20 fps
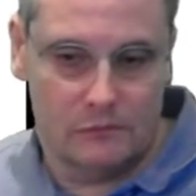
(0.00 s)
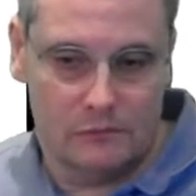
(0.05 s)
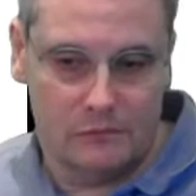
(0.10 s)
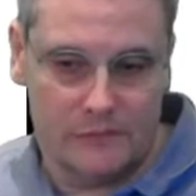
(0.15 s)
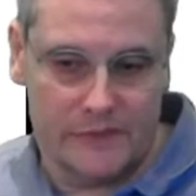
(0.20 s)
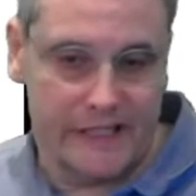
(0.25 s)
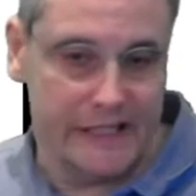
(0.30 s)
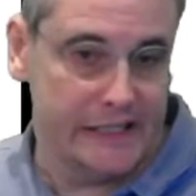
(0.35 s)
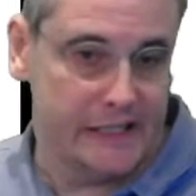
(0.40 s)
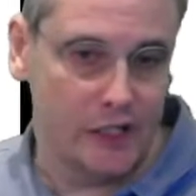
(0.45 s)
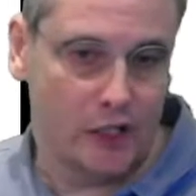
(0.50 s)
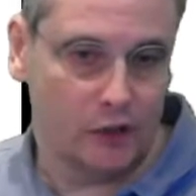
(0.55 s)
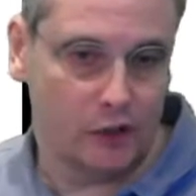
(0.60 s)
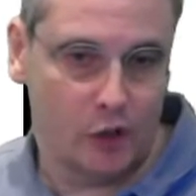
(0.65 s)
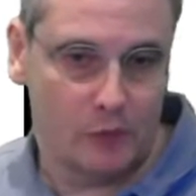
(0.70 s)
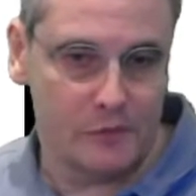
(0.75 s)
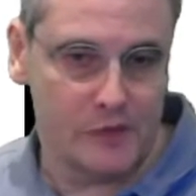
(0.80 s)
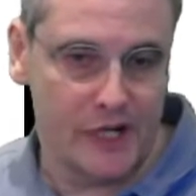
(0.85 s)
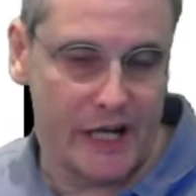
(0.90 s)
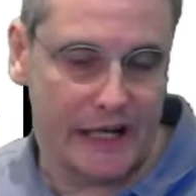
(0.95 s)
detailed
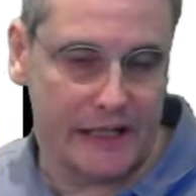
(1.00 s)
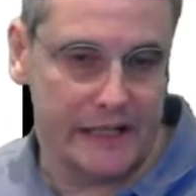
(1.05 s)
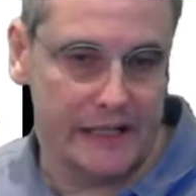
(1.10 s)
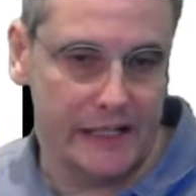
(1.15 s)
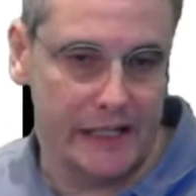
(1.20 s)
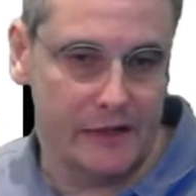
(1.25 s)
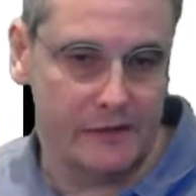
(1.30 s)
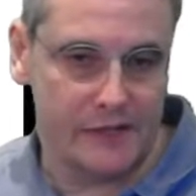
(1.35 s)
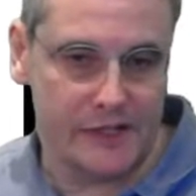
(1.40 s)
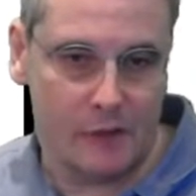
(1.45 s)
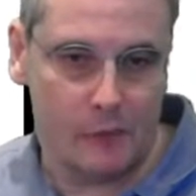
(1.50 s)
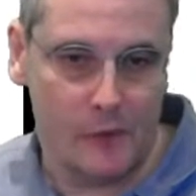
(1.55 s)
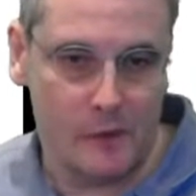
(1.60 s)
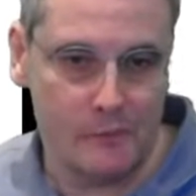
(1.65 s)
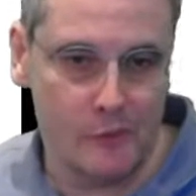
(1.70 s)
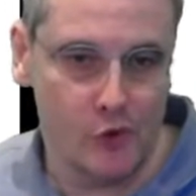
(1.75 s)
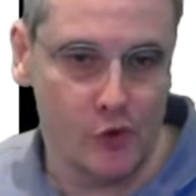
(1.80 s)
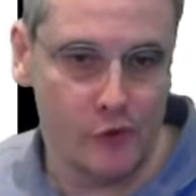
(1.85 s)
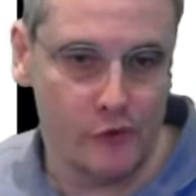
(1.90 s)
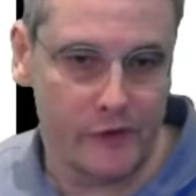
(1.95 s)
objectives, then we
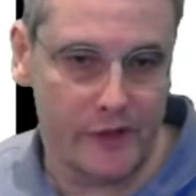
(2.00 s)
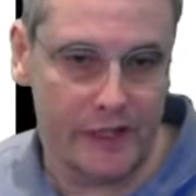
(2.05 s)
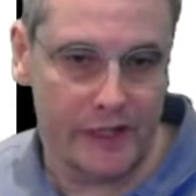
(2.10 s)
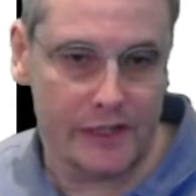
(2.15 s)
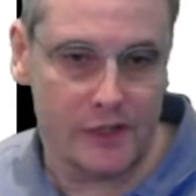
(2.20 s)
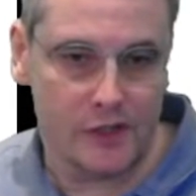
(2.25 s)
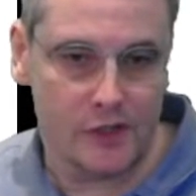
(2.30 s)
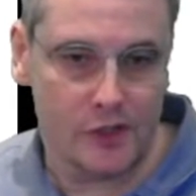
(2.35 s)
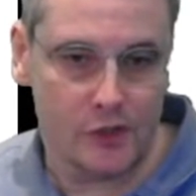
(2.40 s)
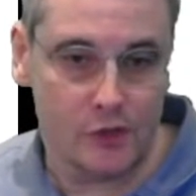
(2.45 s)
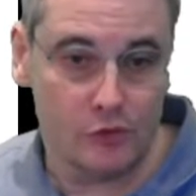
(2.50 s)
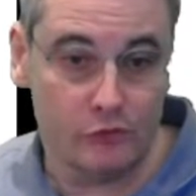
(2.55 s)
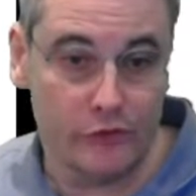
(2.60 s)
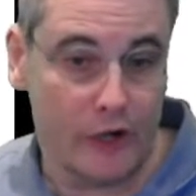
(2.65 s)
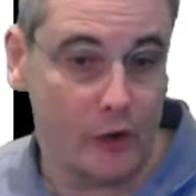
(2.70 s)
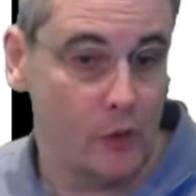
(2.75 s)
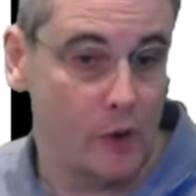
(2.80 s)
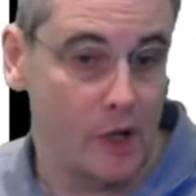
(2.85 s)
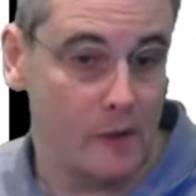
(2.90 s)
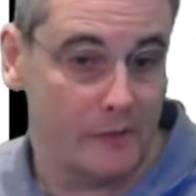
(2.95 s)
move into
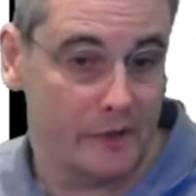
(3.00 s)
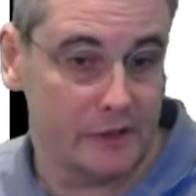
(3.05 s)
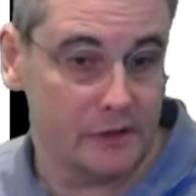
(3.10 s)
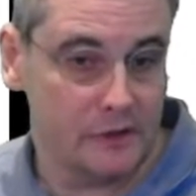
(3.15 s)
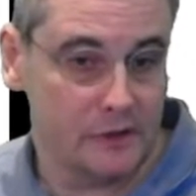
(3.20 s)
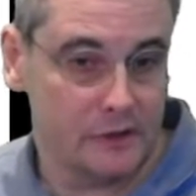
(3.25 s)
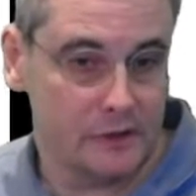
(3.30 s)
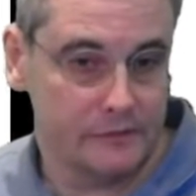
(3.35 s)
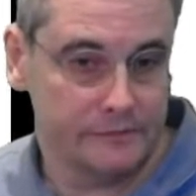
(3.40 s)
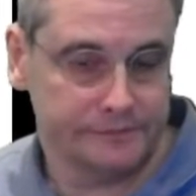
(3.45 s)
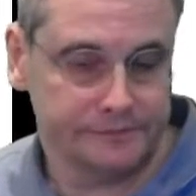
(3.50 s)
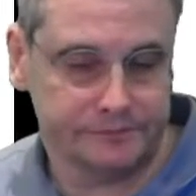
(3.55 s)
requirements.